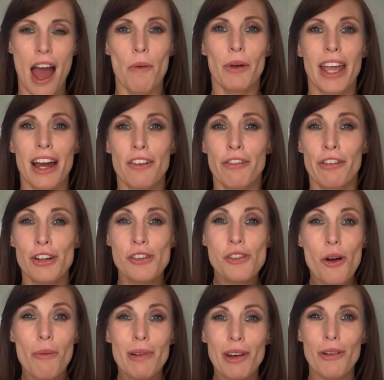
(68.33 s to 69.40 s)
We had a
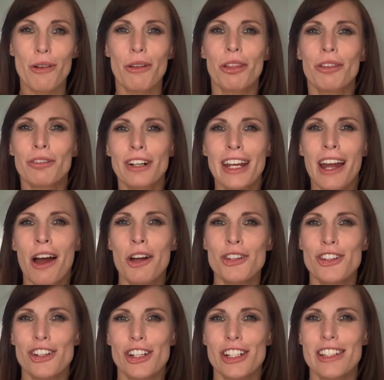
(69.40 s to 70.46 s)
phenomenal
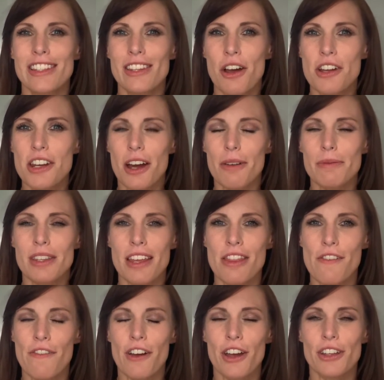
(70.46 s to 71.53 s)
300 sign-ups in the
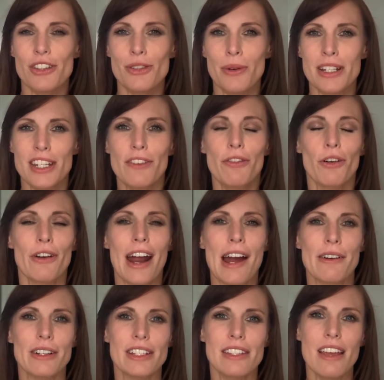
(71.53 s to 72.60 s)
first 24
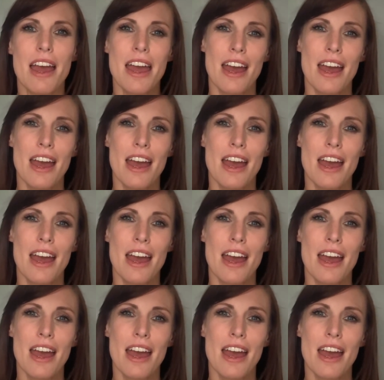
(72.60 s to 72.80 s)
hours.